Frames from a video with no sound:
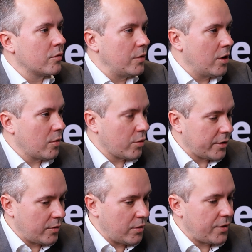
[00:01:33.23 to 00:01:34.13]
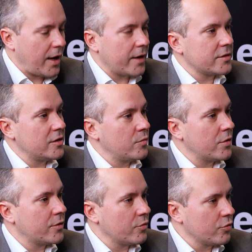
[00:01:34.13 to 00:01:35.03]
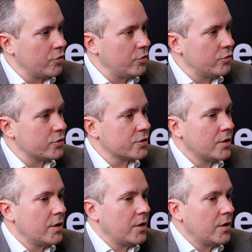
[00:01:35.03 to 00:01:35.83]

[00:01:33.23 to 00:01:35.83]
We are working with Axiom, with DeRouge,